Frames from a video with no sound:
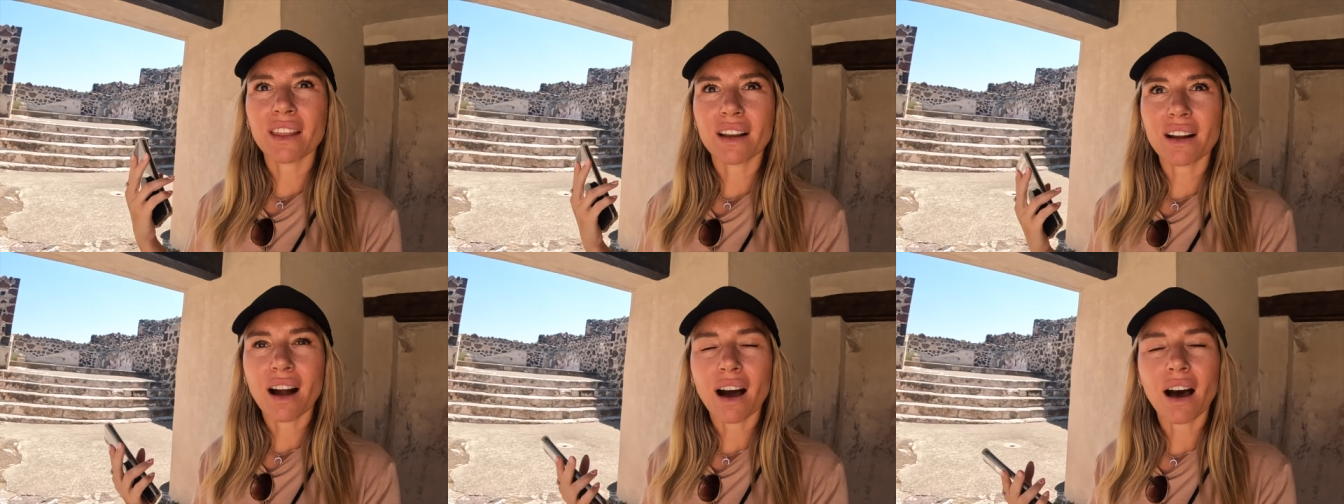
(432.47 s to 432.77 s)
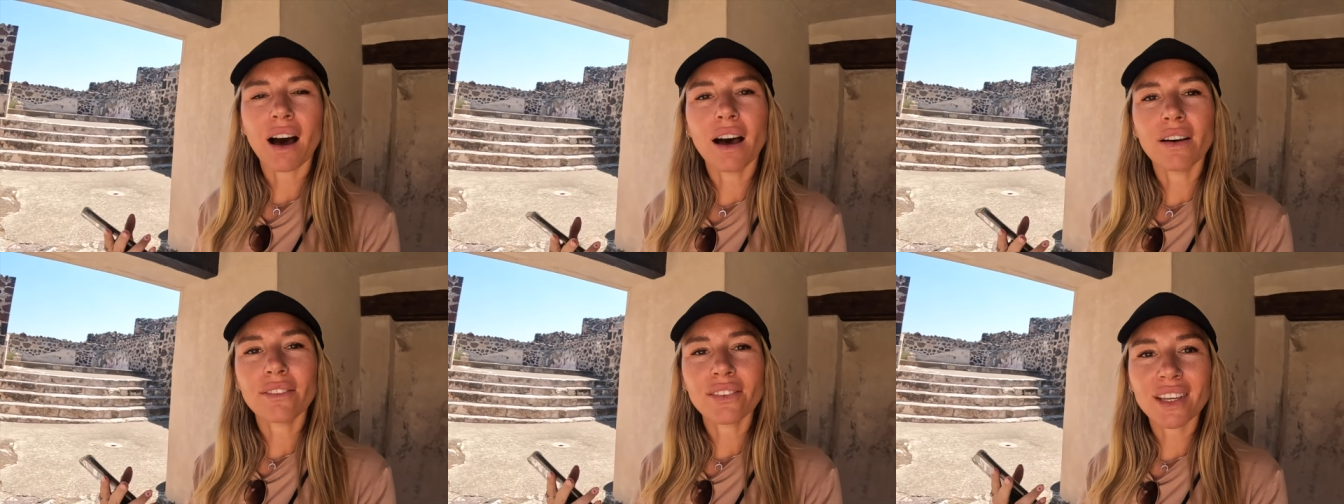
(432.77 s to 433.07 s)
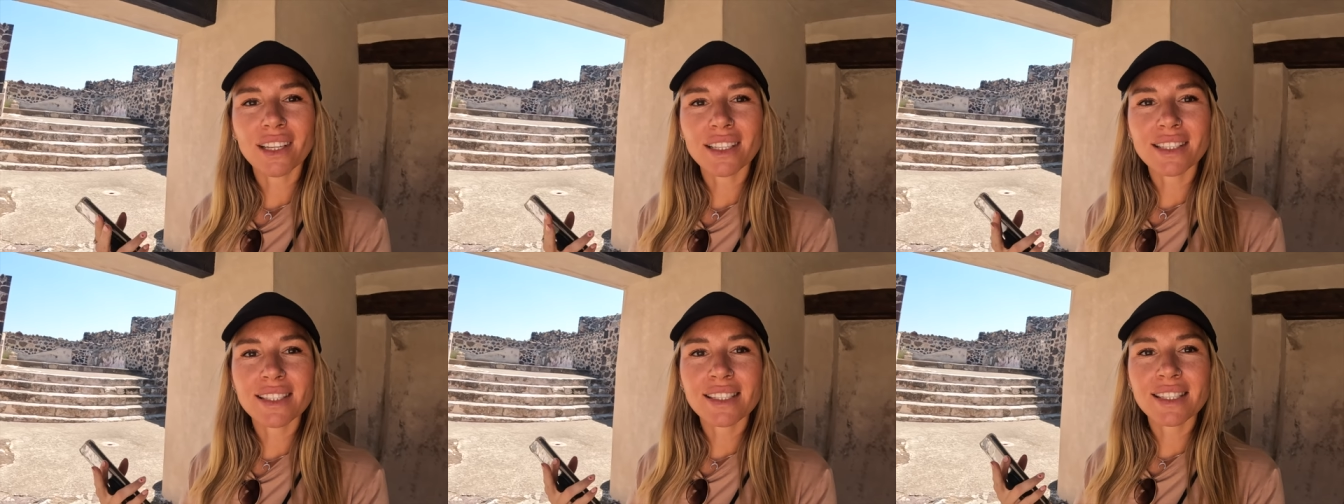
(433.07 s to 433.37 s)
the
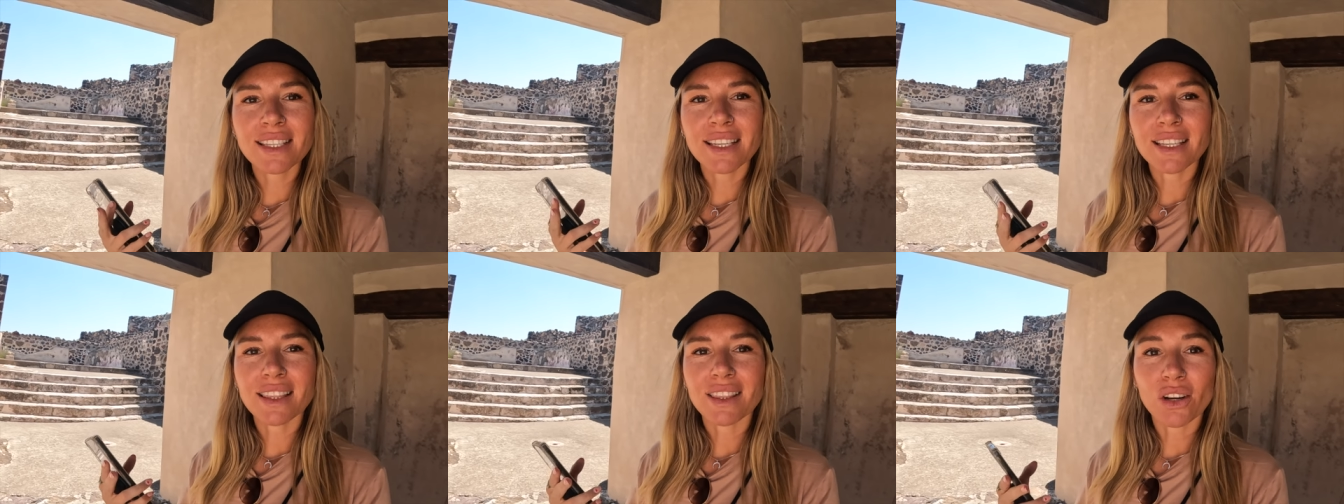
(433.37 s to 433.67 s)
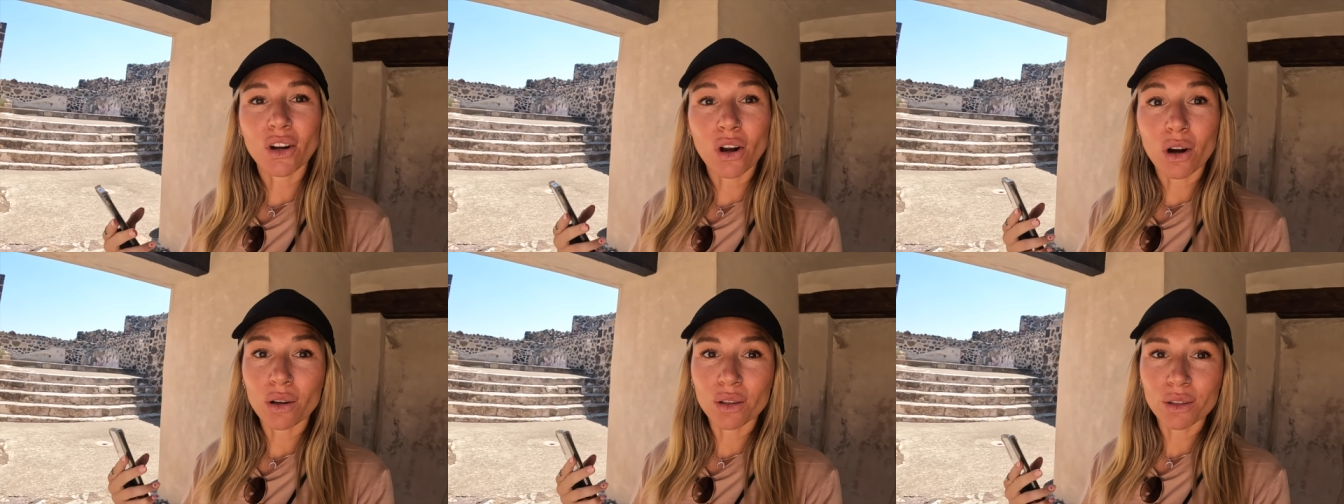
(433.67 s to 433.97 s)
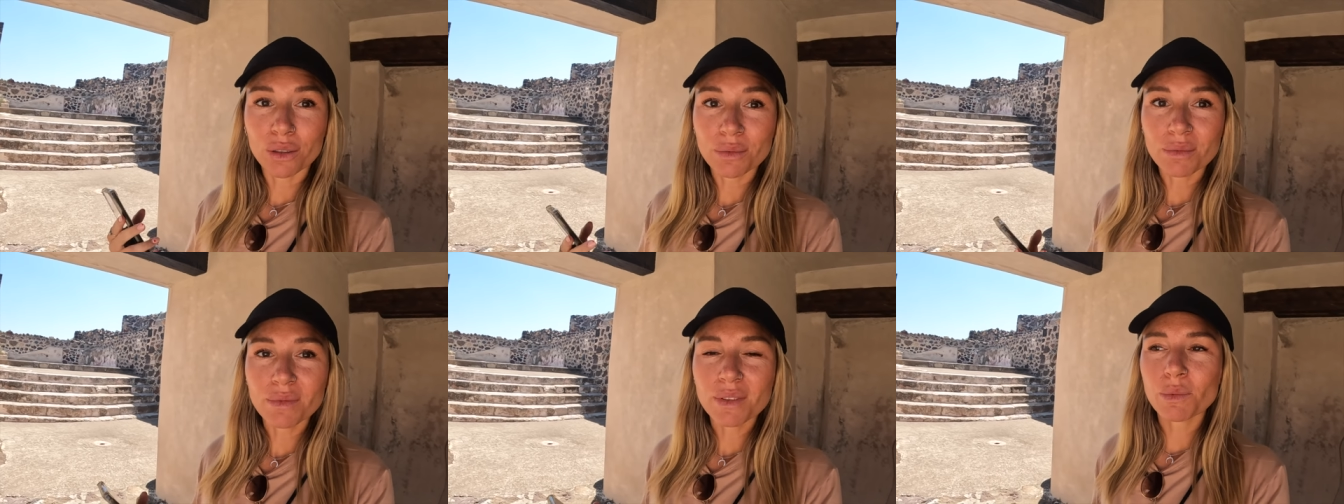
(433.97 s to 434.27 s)
carvings in the
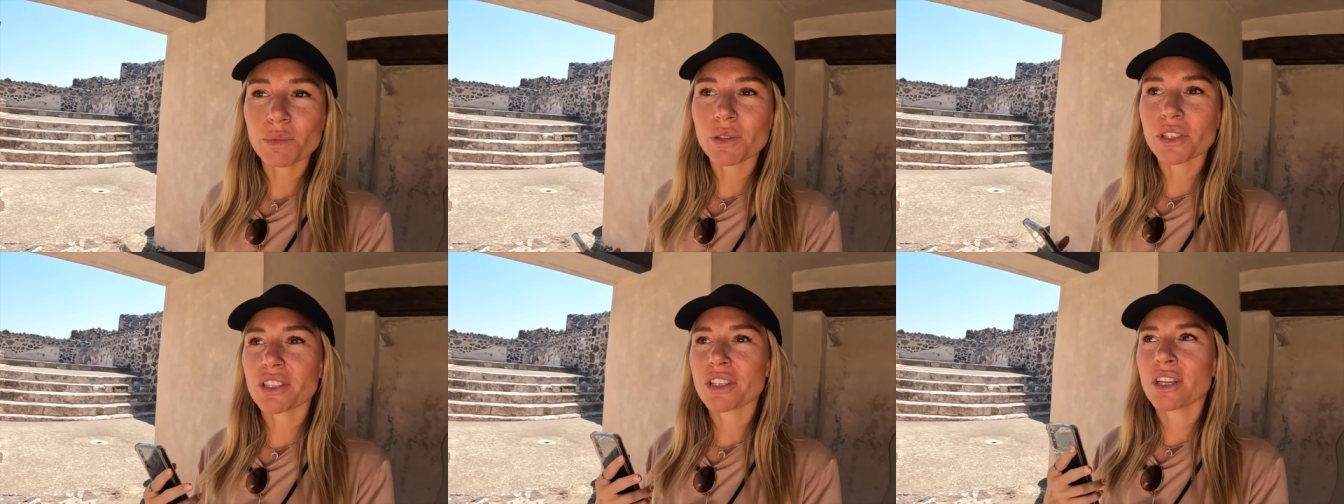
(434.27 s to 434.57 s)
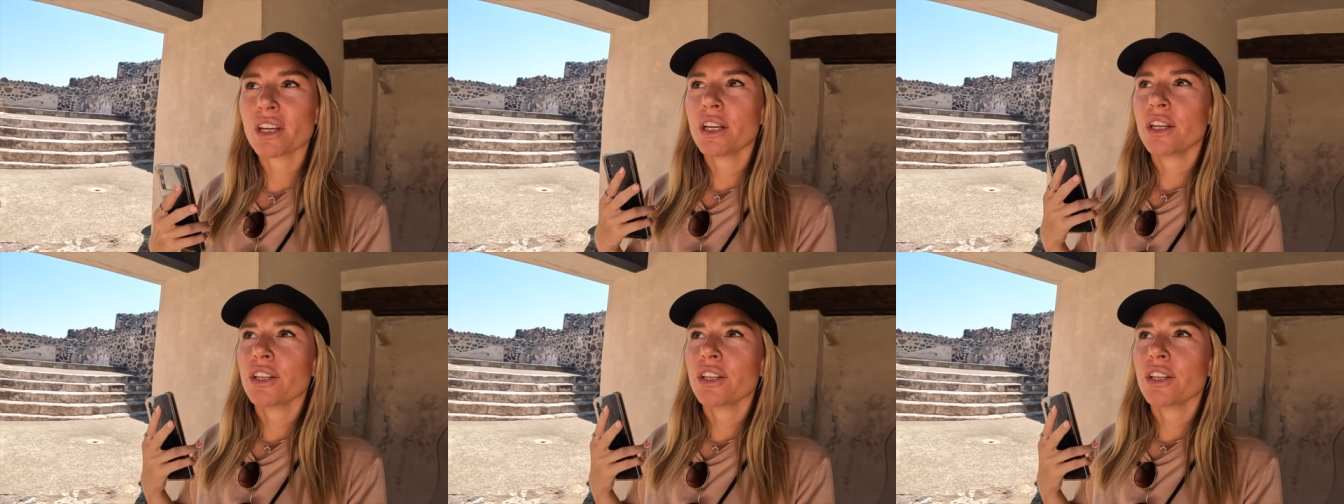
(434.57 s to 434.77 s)
columns, which so